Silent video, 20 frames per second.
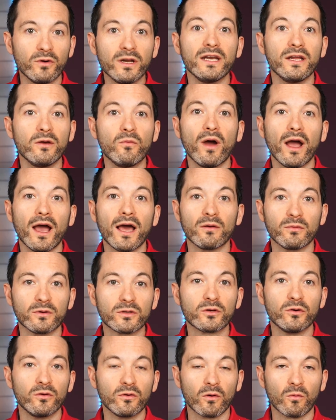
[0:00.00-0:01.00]
really well
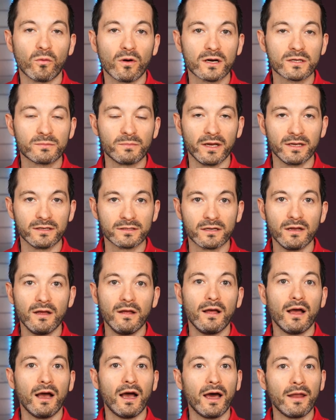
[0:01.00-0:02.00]
with Google Workspace.
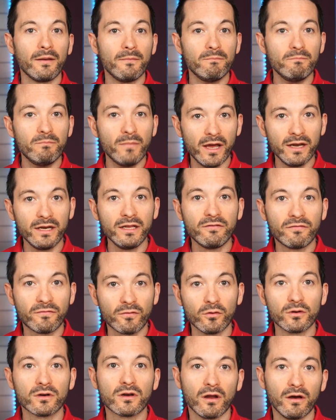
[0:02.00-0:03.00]
And many
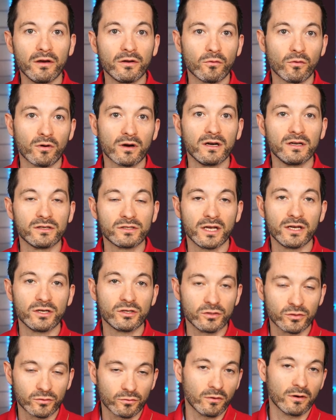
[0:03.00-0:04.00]
frontline
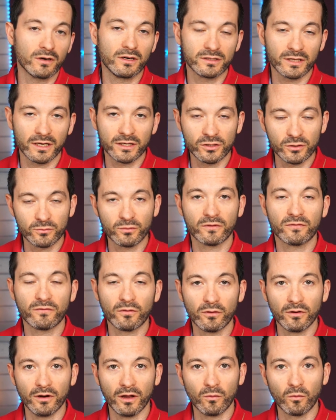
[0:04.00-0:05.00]
organizations or organizations with
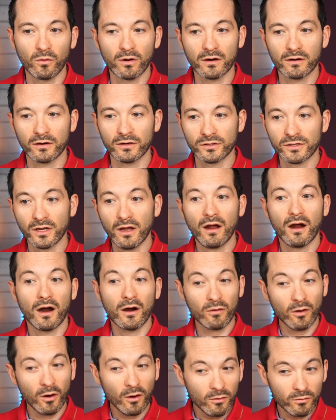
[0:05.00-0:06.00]
frontline workers
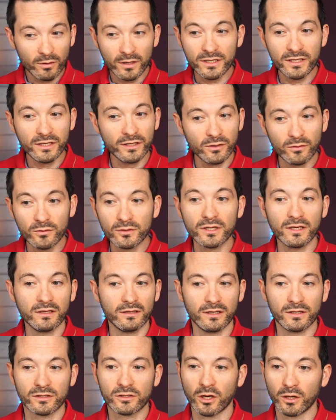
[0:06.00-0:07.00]
are already using
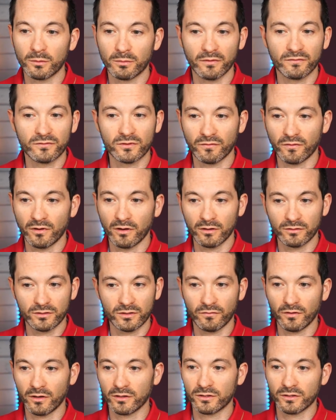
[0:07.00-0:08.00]
these type of de
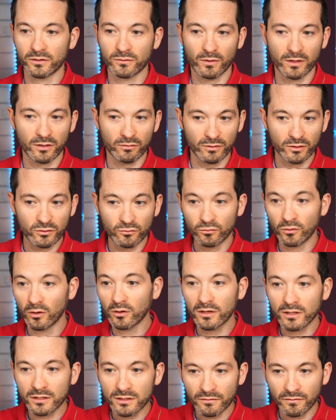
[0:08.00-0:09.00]
devices, whether it's
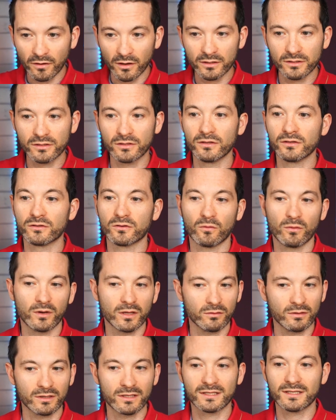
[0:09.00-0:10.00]
rugged devices or
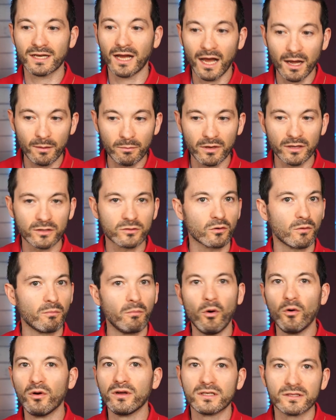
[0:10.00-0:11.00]
whether it's tablets or
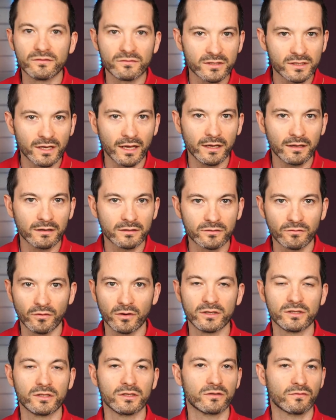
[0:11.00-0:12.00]
point of sale
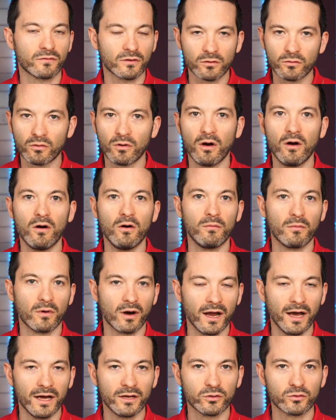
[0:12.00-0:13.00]
devices for Chrome
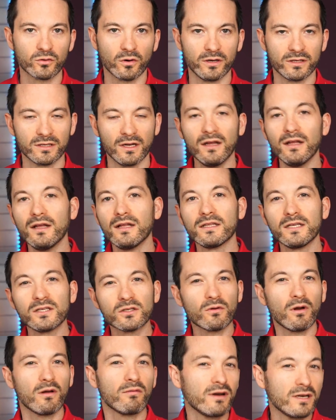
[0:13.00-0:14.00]
or Android.
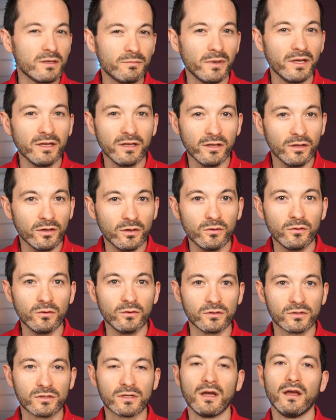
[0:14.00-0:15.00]
These are already being
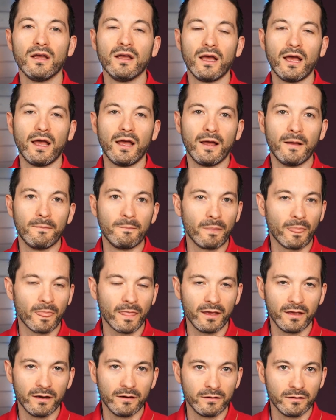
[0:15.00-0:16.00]
used um,
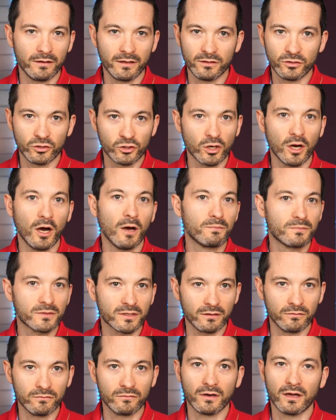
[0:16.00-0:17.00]
in, in
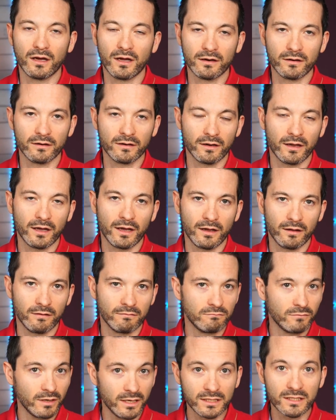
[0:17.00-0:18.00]
shops and, and uh,
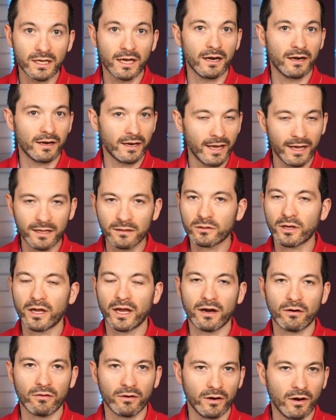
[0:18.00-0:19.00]
retail and
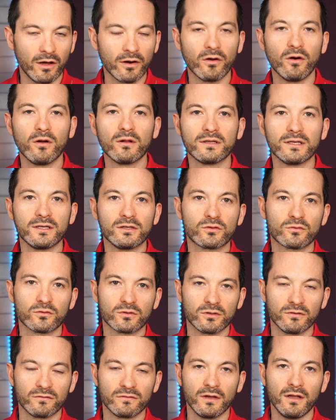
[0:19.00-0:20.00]
healthcare and, and, all these
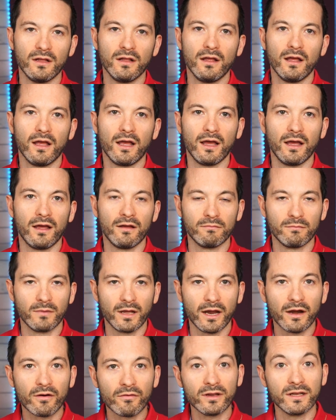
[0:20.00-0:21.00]
sort of um,
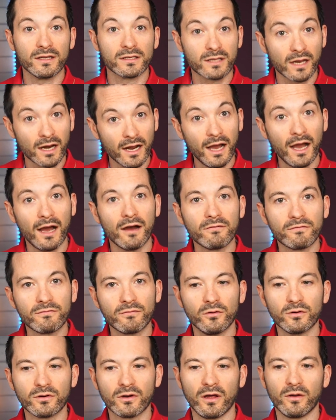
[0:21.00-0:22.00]
areas that have
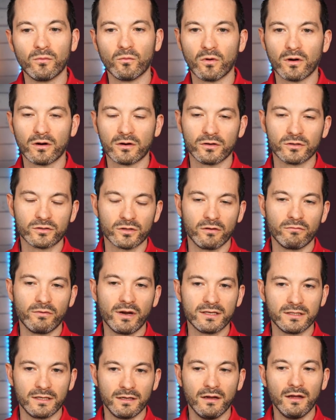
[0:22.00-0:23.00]
frontline workers
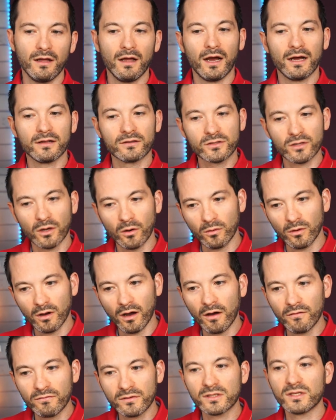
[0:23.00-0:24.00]
already. And so
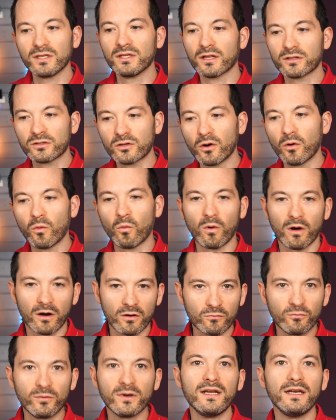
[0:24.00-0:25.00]
obviously that's going to
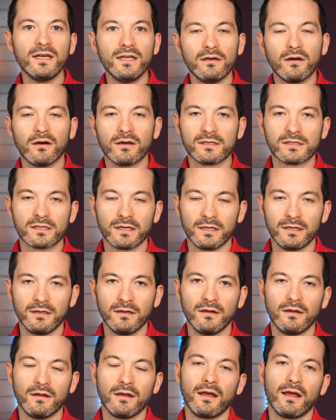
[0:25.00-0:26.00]
work really nicely
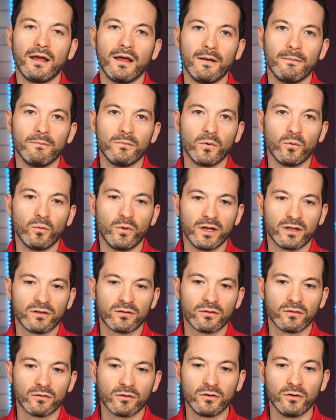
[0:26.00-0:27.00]
um, with
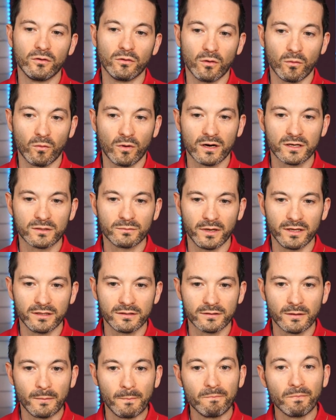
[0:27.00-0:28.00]
Google
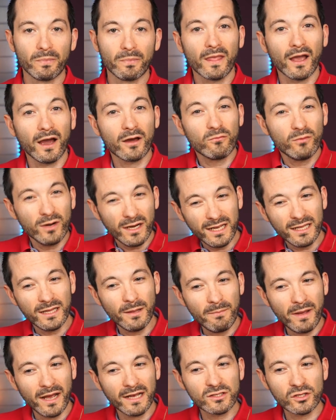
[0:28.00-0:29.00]
Workspace. And really
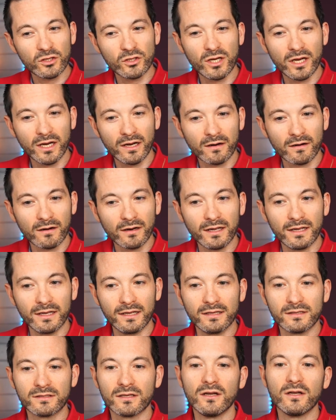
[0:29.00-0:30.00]
the message here
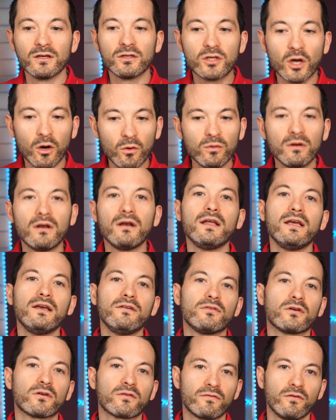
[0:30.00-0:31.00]
is don't
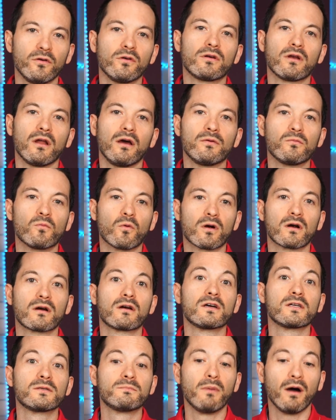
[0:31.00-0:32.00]
leave your frontline
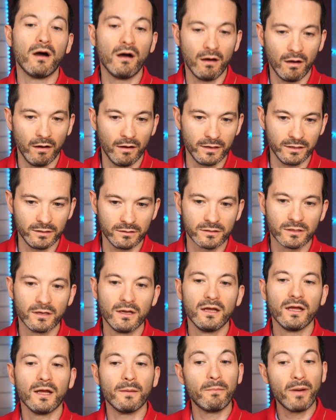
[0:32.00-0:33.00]
workers behind.
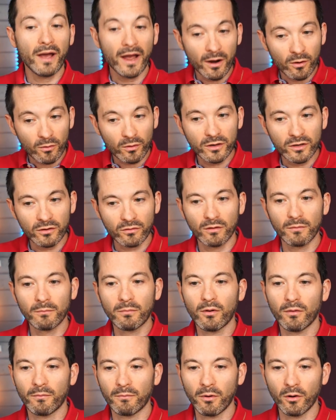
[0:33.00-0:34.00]
Empower your
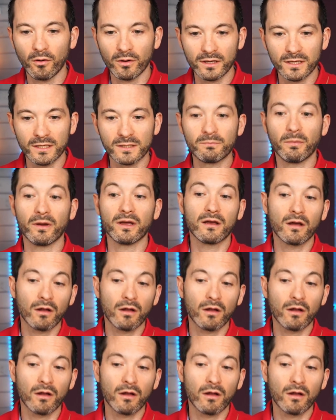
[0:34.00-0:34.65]
employees by